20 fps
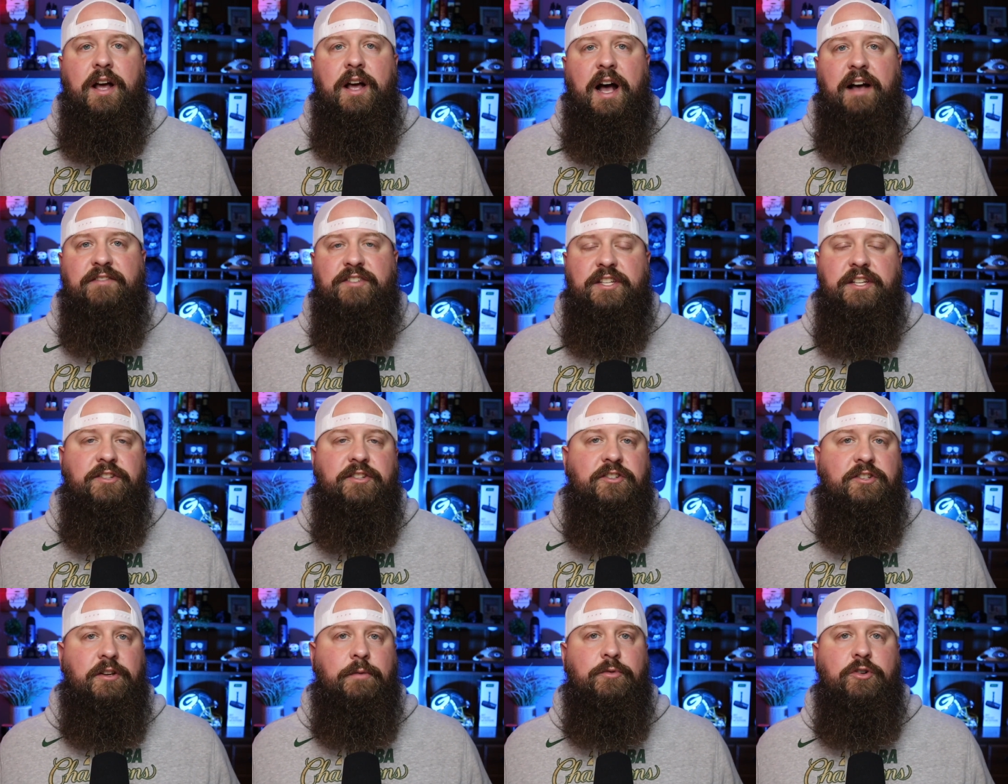I've seen
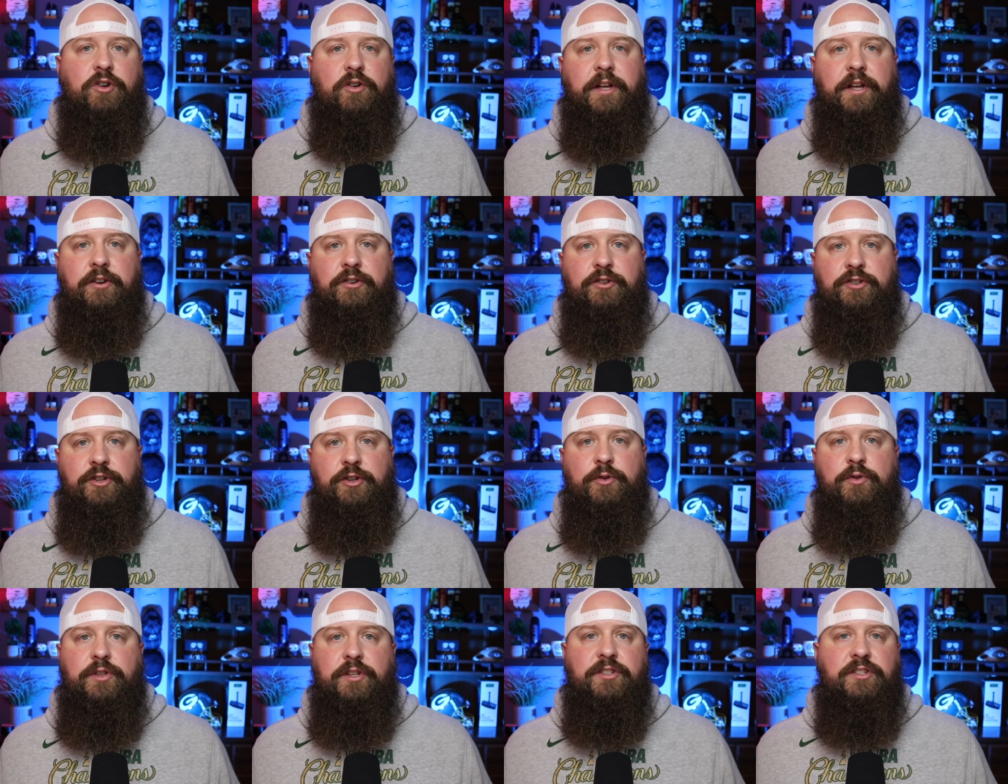some creators
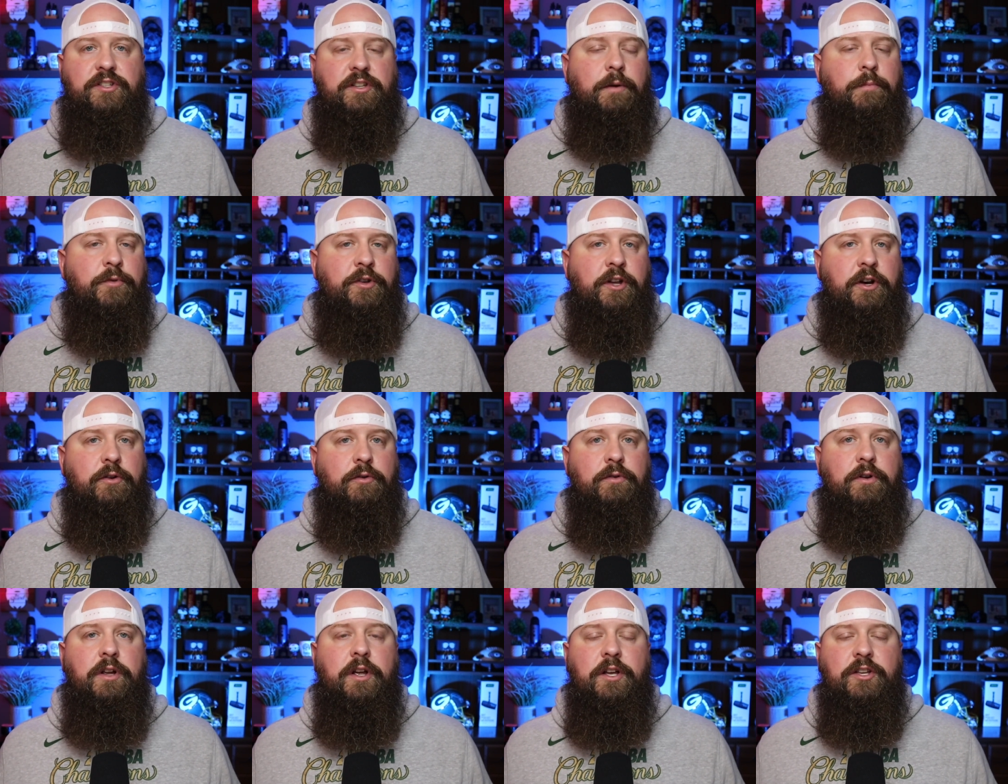use it, some
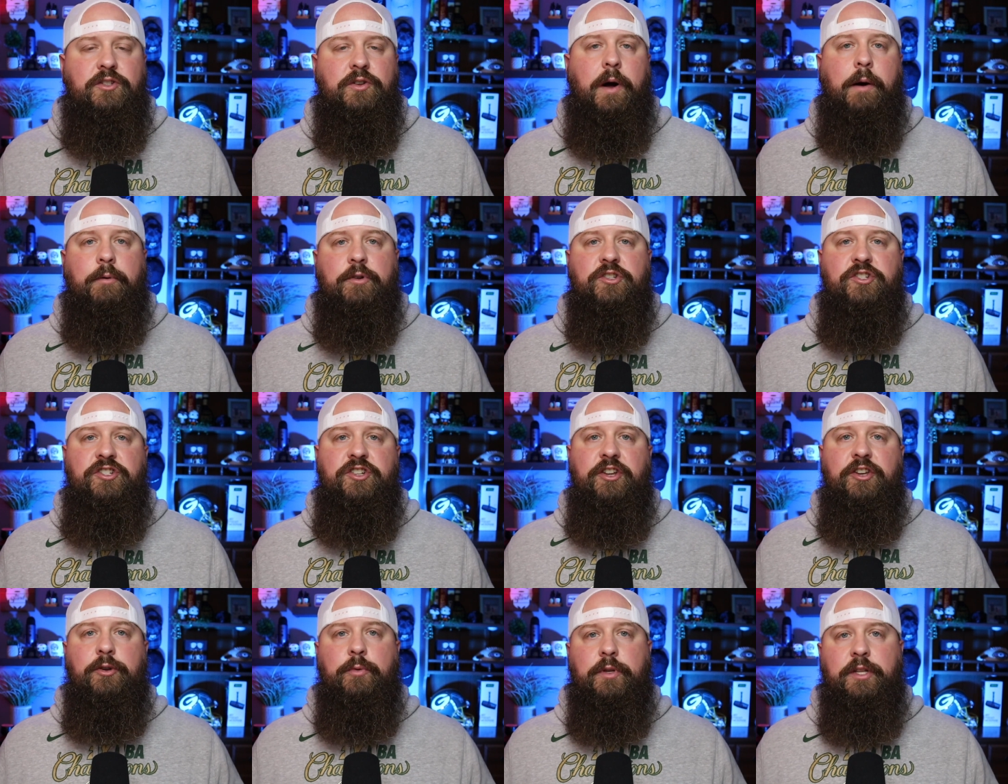don't. So I would
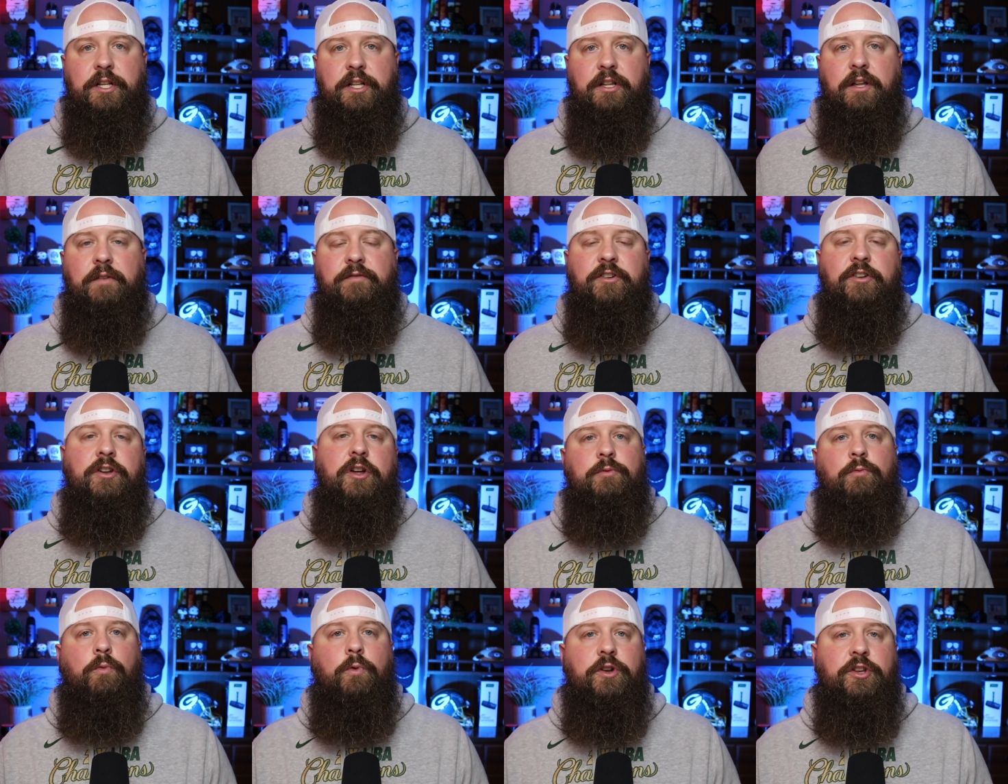genuinely love to
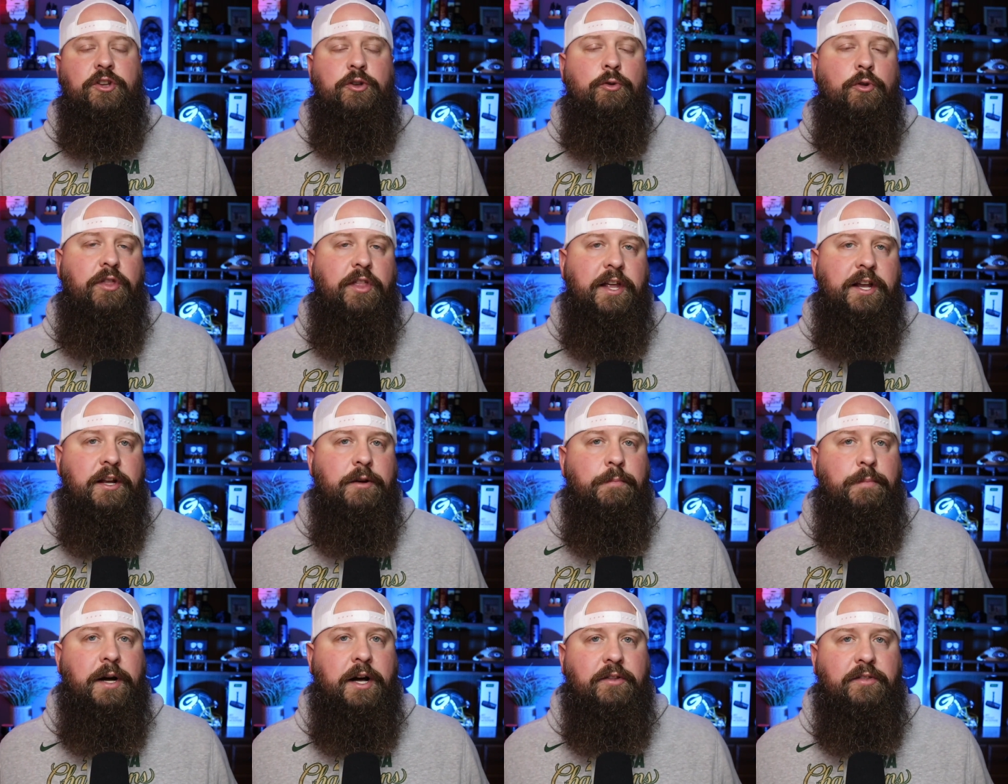know what you think
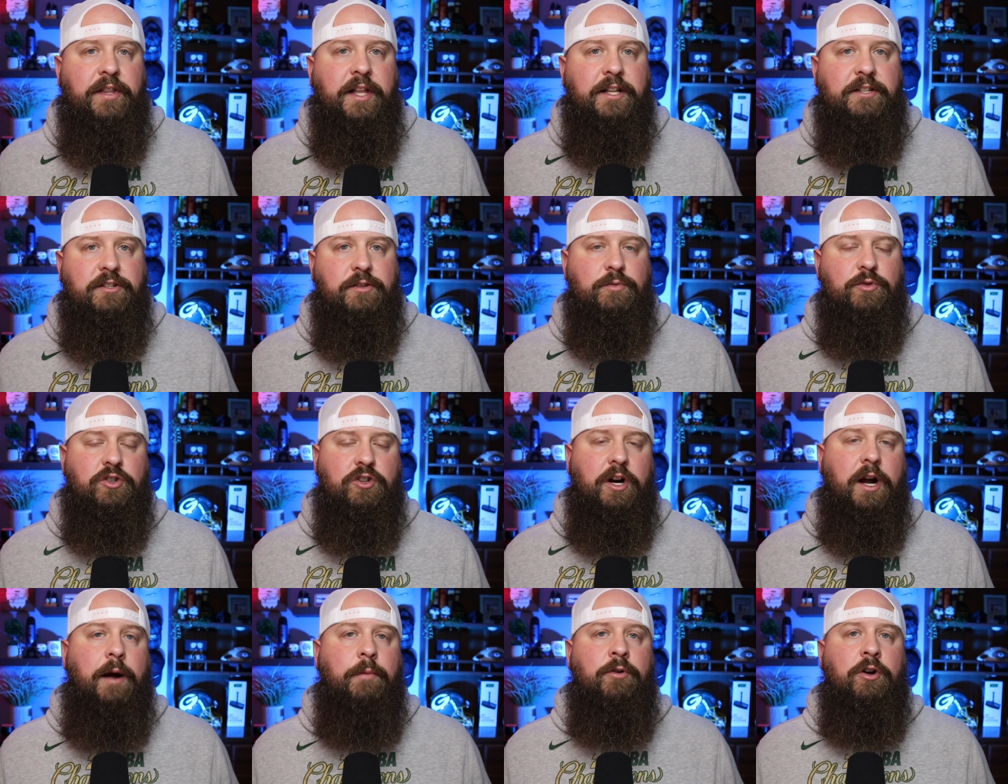about that
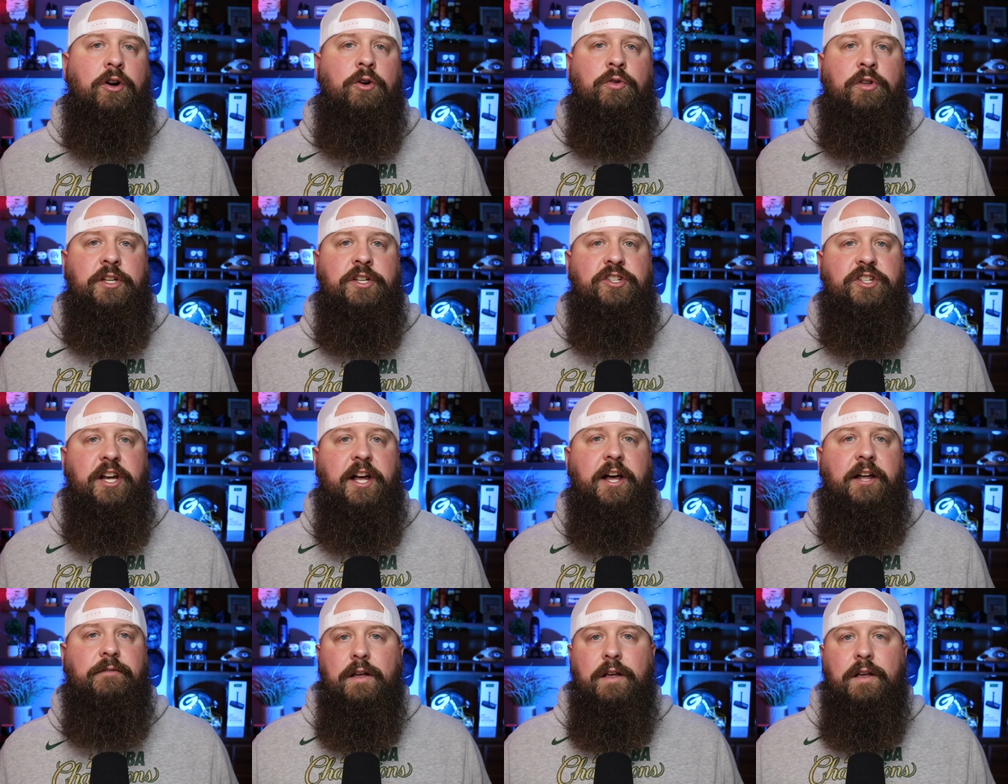subscriber only
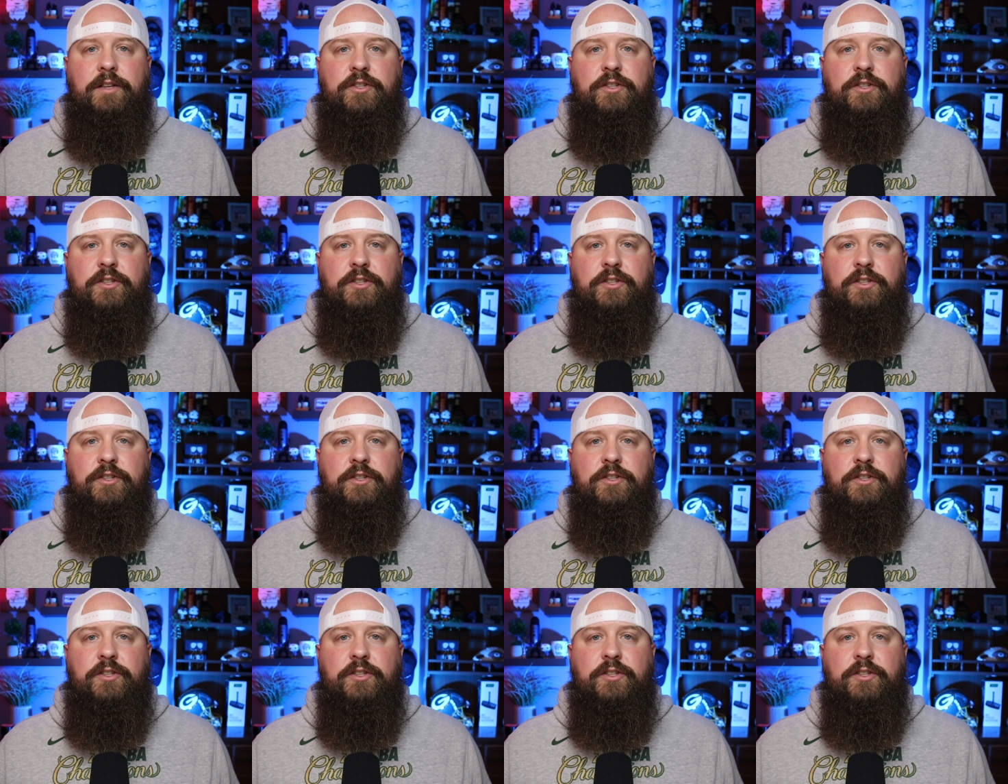chat.